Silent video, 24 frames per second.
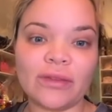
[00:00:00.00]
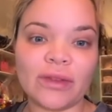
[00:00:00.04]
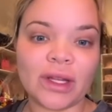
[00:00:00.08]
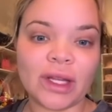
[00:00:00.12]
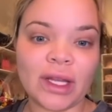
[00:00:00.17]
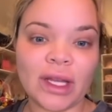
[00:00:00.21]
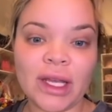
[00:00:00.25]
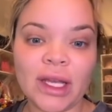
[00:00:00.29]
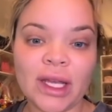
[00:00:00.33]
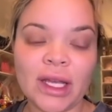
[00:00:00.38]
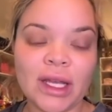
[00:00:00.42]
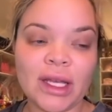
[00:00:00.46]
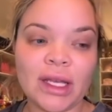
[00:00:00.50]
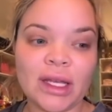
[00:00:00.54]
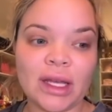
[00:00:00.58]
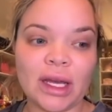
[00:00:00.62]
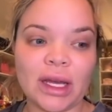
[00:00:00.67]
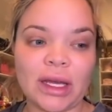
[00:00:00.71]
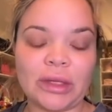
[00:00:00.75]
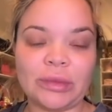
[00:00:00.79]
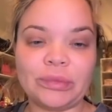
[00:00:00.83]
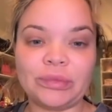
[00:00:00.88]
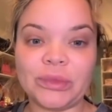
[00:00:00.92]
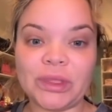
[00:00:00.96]
And
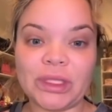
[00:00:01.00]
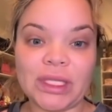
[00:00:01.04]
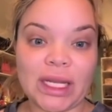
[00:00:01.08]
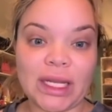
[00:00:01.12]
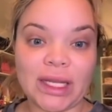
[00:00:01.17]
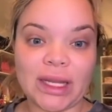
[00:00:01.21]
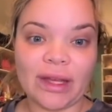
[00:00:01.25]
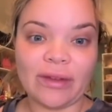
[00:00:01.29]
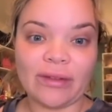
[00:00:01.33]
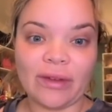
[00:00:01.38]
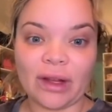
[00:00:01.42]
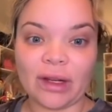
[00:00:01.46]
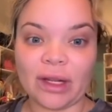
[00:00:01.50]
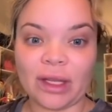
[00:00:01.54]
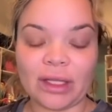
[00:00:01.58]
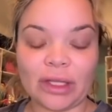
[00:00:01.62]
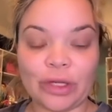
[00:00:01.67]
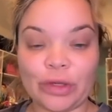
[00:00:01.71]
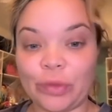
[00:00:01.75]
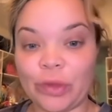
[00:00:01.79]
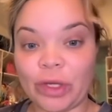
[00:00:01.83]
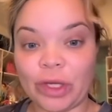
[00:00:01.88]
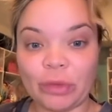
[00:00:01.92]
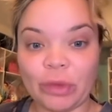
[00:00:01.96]
um, the day they found out they
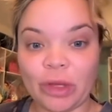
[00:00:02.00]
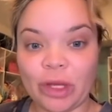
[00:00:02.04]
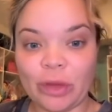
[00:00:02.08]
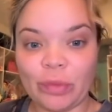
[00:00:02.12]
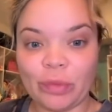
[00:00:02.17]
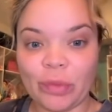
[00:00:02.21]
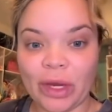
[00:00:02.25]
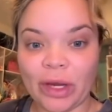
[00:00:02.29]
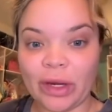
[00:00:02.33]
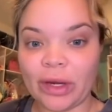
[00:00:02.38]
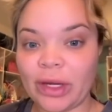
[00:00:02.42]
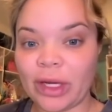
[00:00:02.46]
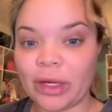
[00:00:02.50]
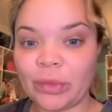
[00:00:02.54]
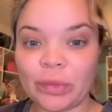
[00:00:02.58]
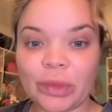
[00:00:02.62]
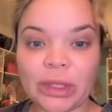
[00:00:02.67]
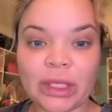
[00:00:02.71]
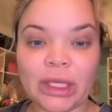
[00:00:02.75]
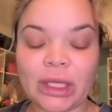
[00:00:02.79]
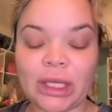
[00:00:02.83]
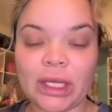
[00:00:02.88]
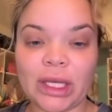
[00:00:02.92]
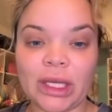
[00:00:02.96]
were going to be a parent
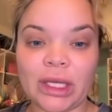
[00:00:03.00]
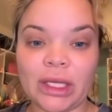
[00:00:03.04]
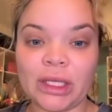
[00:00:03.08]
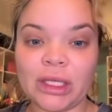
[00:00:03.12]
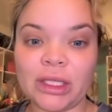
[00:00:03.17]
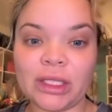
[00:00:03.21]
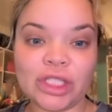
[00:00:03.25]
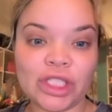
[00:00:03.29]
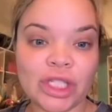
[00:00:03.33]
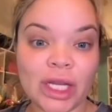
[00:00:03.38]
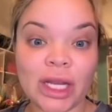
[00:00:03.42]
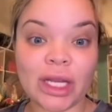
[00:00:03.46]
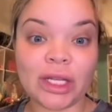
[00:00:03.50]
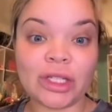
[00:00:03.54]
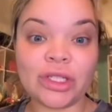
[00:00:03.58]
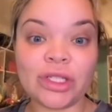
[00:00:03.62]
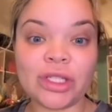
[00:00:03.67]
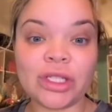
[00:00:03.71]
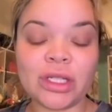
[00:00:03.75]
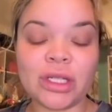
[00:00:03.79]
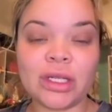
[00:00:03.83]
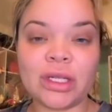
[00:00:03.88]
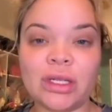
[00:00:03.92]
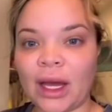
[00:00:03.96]
completely
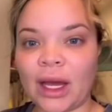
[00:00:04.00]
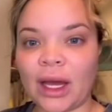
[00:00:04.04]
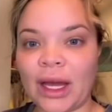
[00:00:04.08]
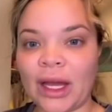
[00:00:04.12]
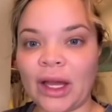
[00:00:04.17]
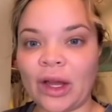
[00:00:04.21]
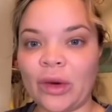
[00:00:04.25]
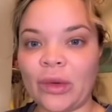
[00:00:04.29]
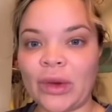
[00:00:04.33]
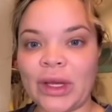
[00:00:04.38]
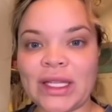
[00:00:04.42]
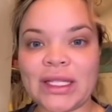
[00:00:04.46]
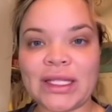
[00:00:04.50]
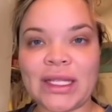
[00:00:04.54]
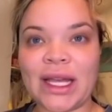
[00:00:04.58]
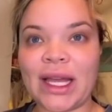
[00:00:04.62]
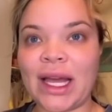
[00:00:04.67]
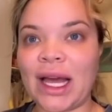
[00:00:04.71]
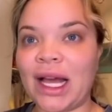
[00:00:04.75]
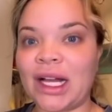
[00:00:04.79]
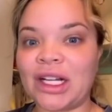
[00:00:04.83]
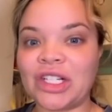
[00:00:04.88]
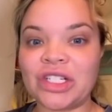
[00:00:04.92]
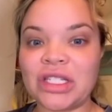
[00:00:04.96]
changed. I always say
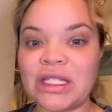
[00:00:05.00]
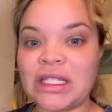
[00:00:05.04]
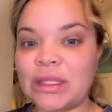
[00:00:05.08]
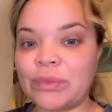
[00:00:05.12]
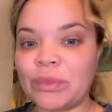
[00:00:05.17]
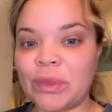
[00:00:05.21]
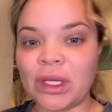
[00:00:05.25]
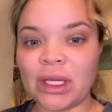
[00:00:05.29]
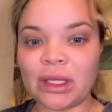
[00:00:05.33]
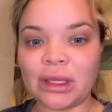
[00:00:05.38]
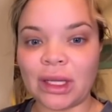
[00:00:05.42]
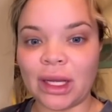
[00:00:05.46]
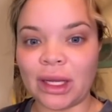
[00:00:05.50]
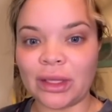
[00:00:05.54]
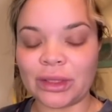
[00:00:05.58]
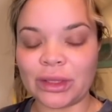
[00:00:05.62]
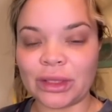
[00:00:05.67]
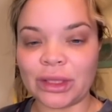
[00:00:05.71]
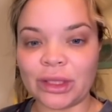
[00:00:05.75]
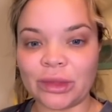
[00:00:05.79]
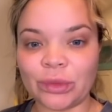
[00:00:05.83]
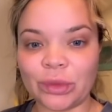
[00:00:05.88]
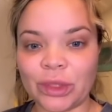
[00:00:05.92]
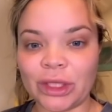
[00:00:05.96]
actions speak louder
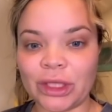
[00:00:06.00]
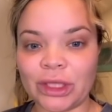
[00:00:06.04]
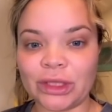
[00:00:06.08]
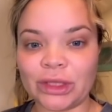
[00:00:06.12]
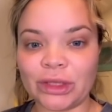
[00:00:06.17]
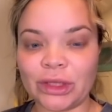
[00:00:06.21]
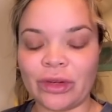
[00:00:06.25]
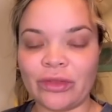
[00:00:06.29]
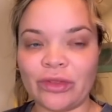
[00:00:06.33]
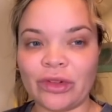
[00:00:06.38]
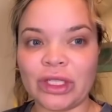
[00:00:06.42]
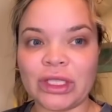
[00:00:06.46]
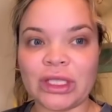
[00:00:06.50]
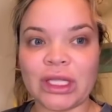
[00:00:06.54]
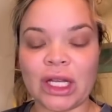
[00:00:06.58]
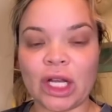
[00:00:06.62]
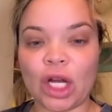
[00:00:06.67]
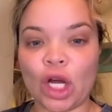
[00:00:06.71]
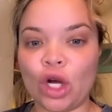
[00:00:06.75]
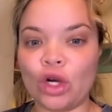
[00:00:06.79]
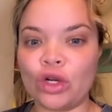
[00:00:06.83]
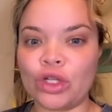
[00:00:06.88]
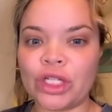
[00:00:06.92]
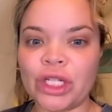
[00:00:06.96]
than words. So everyone's like,
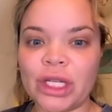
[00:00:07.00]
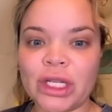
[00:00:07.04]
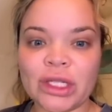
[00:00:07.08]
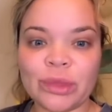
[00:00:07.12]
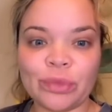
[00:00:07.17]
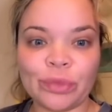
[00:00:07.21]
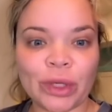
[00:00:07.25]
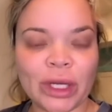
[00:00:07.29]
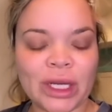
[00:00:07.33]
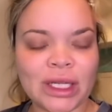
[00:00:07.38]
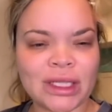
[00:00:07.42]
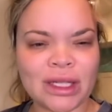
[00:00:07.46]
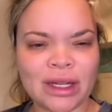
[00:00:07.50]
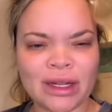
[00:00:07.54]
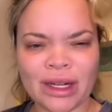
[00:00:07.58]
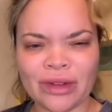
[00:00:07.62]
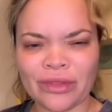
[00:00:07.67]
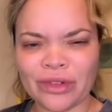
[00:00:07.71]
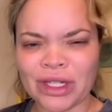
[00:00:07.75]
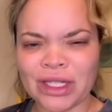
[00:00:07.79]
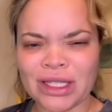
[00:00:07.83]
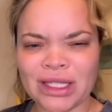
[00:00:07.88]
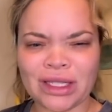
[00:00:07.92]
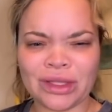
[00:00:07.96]
oh, she has a breakdown
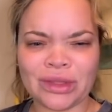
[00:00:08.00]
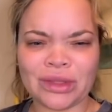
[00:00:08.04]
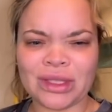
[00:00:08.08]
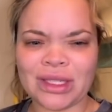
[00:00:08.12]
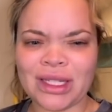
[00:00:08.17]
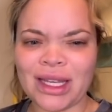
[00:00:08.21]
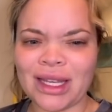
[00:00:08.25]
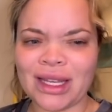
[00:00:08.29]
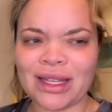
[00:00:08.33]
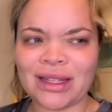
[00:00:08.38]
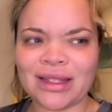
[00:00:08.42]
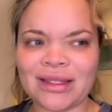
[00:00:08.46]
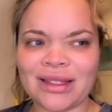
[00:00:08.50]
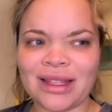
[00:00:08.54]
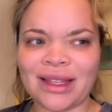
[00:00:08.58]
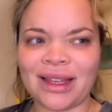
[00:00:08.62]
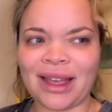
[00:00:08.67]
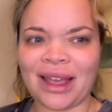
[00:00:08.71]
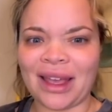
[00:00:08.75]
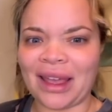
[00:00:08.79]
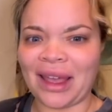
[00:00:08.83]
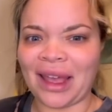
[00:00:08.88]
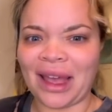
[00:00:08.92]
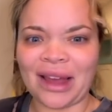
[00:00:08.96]
every single day. It's like
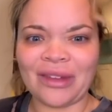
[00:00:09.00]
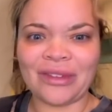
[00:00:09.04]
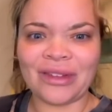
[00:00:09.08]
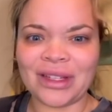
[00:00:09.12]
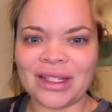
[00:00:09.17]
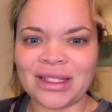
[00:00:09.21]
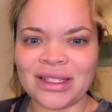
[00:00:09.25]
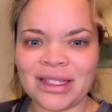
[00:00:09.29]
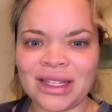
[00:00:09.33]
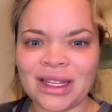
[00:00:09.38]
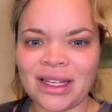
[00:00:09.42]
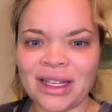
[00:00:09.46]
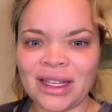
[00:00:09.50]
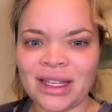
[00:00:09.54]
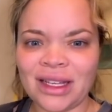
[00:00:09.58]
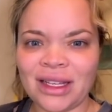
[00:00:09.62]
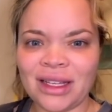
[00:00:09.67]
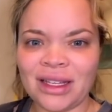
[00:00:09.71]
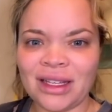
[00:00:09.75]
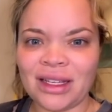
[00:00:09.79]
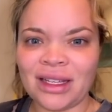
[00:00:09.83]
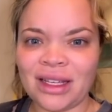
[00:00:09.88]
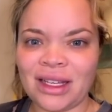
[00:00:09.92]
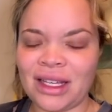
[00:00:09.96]
I haven't
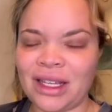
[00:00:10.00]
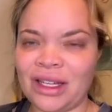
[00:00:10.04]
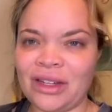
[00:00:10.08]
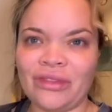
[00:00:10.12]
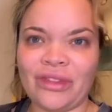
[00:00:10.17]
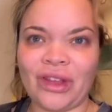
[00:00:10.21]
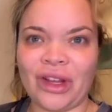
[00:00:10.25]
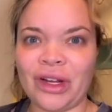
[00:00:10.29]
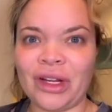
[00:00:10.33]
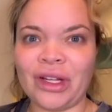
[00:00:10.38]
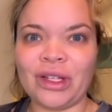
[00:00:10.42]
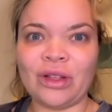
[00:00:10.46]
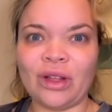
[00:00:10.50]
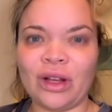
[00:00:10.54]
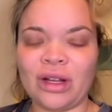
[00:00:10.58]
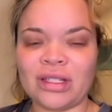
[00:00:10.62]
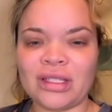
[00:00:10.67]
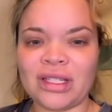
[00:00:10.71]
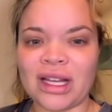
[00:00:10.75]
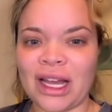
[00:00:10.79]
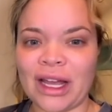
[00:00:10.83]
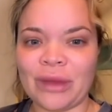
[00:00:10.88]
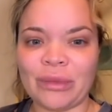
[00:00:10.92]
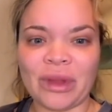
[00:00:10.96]
in a very long time.